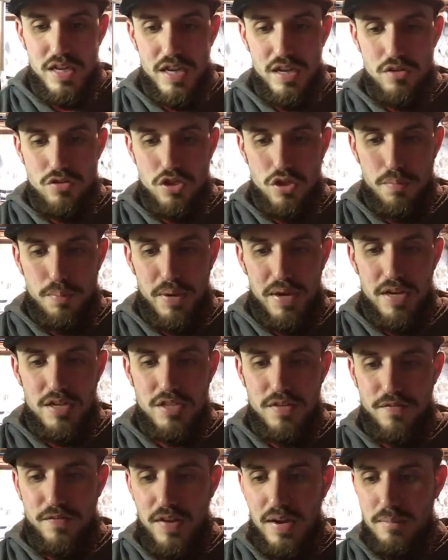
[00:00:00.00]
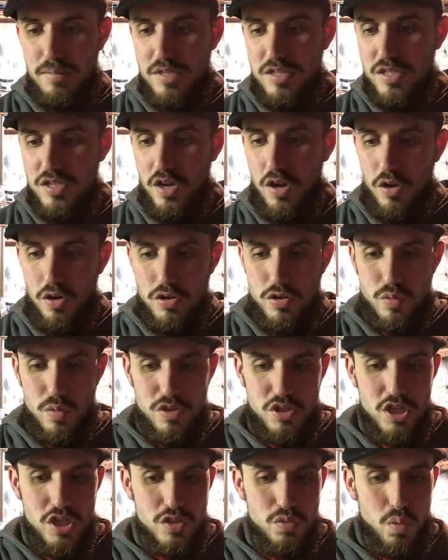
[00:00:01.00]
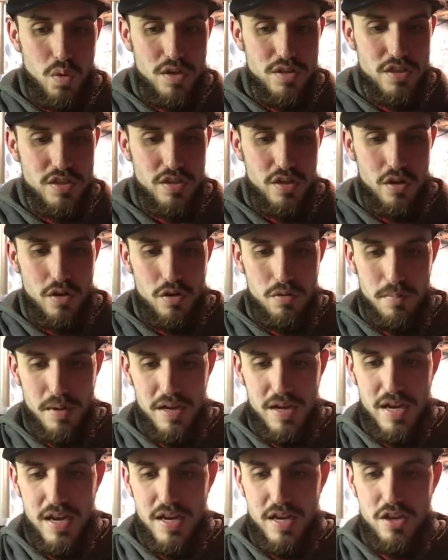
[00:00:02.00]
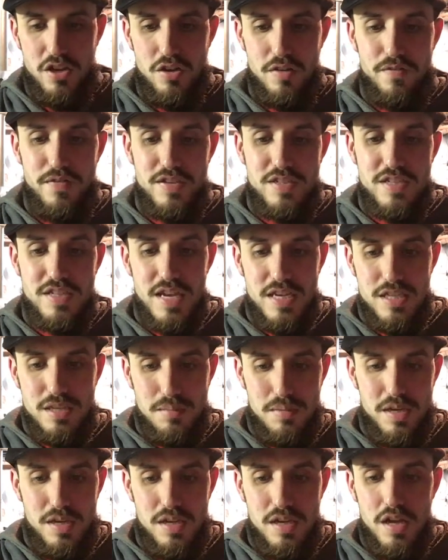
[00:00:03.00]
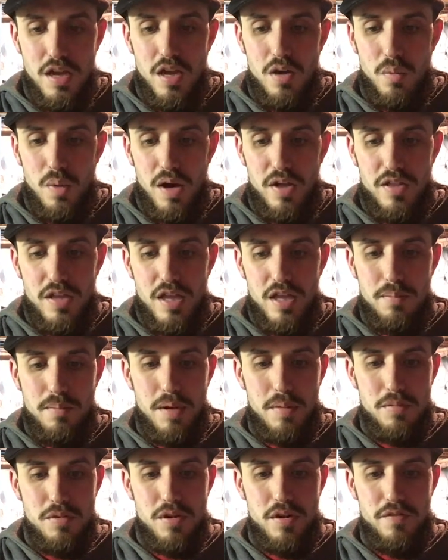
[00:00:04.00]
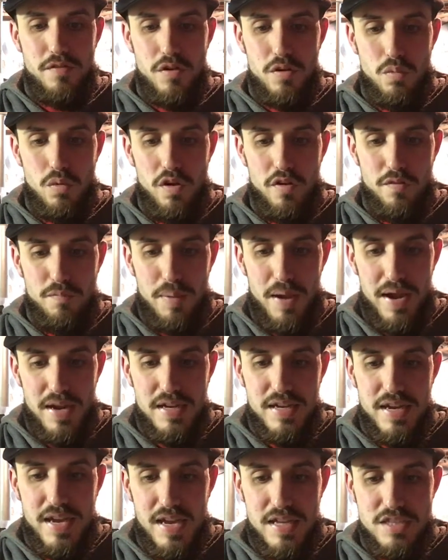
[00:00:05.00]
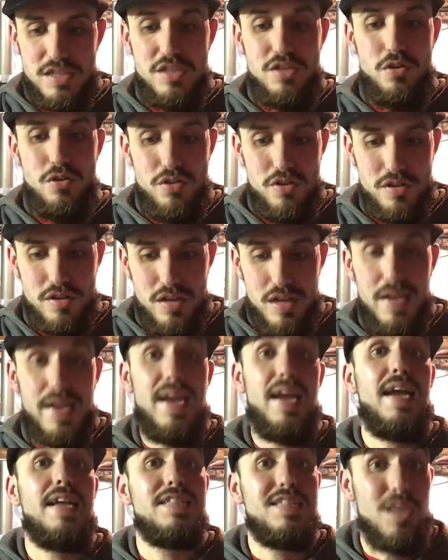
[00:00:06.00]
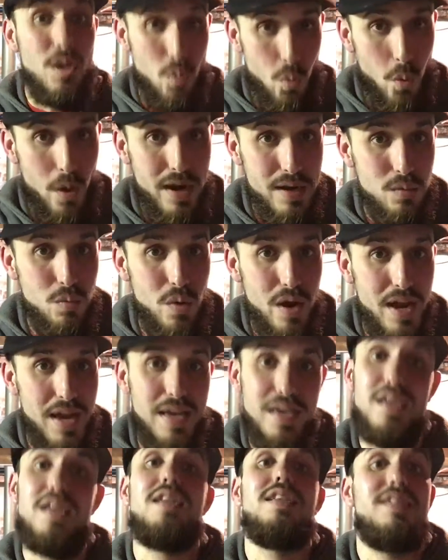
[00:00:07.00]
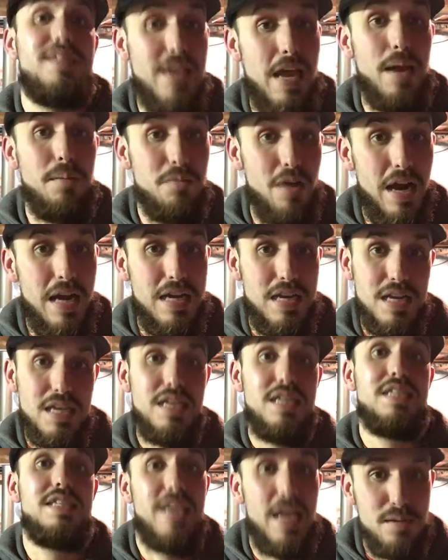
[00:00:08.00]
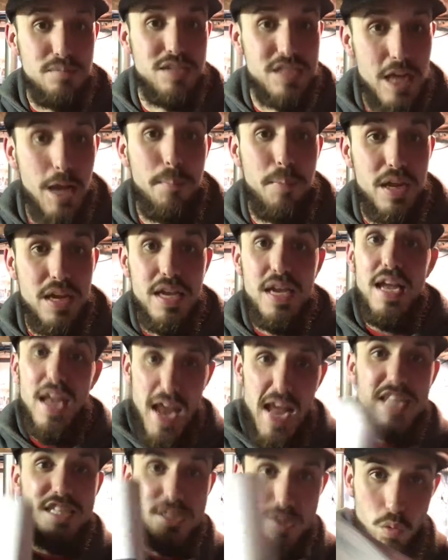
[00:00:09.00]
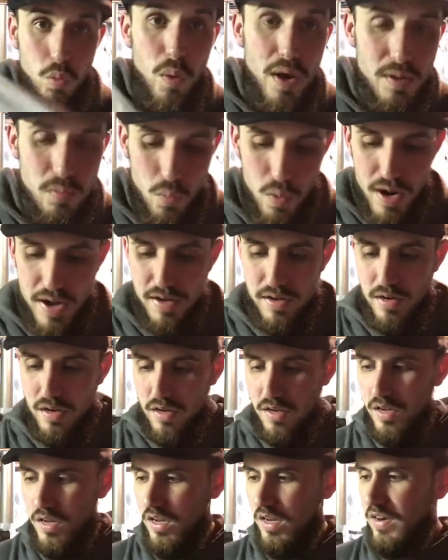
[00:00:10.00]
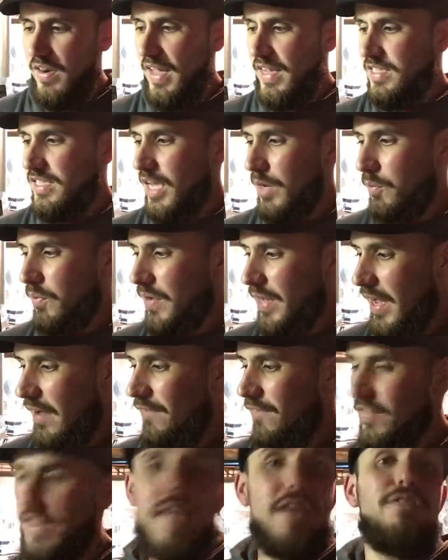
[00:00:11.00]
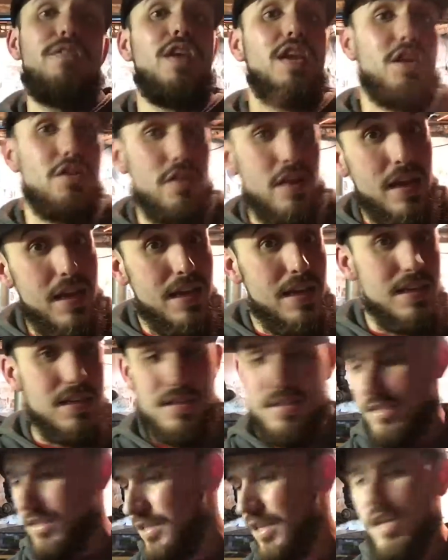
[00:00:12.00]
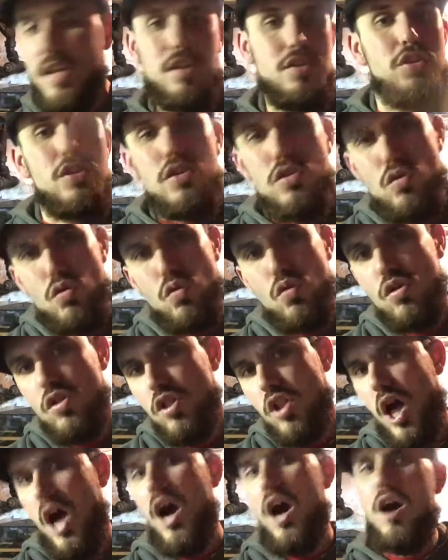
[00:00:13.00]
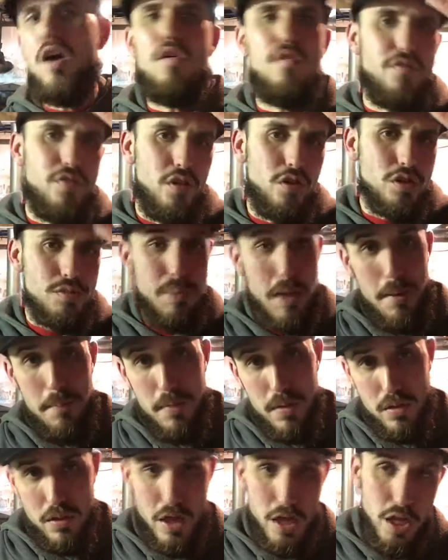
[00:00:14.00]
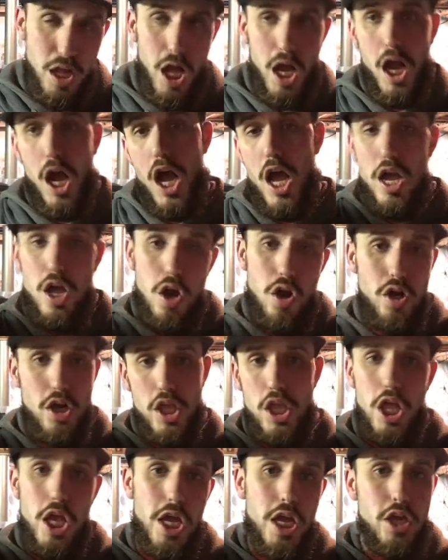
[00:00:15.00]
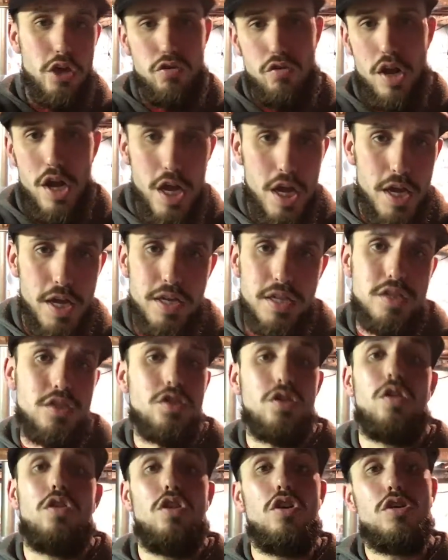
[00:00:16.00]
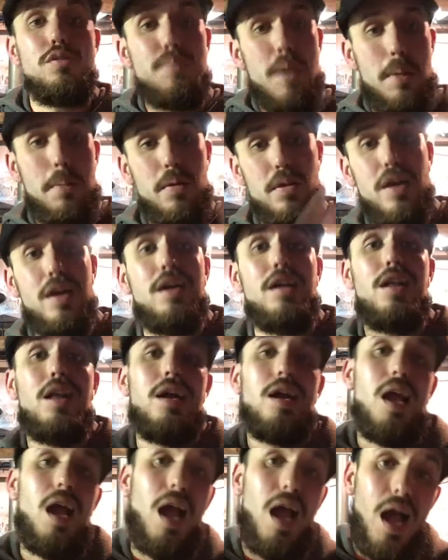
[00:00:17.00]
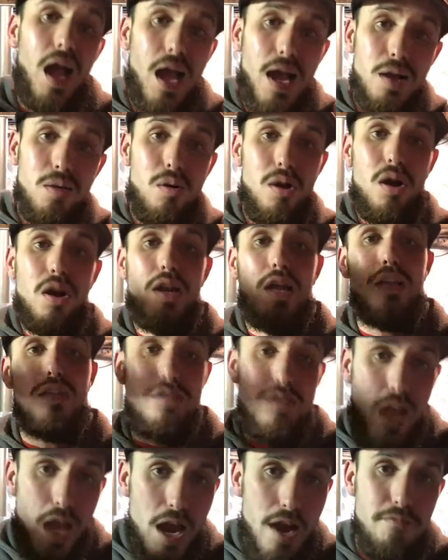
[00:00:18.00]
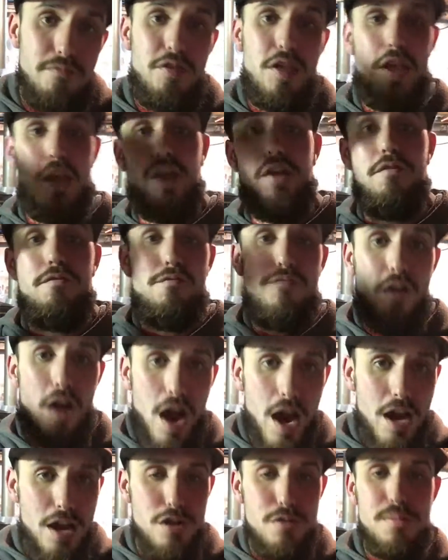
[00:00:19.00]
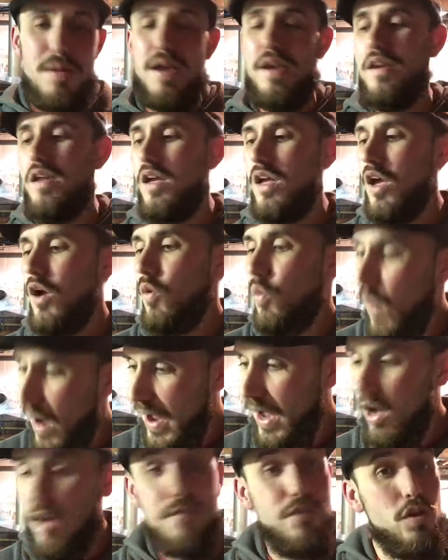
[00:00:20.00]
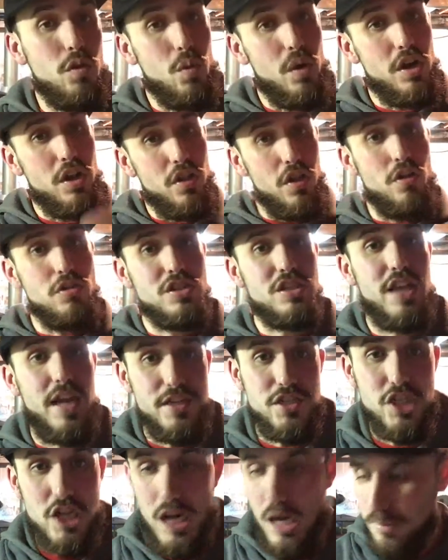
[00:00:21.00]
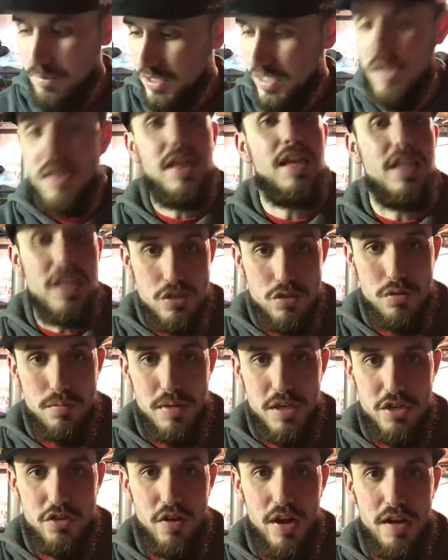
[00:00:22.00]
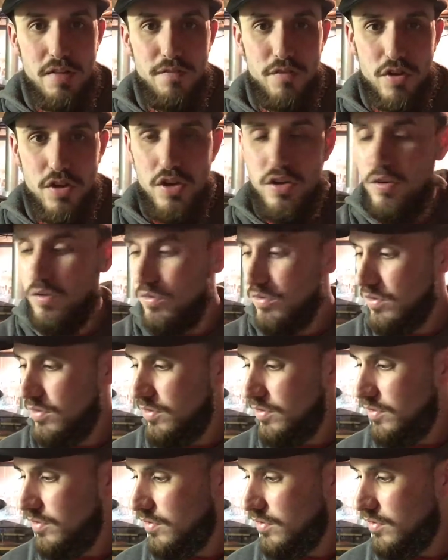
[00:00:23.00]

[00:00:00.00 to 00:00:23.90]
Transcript: Kill 2 pairs of family stones with just 1 stone by getting your vasectomy while the other member of your wolf pack gets neutered. It's a win-win. Damn right. Damn Skippy, it's a win-win. Next up, we have leafy greens. Do you love those people that are like, I only eat greens? Or those people that are like, I want to save the environment? Well, if you're one of those nut jobs, then this will be great for you.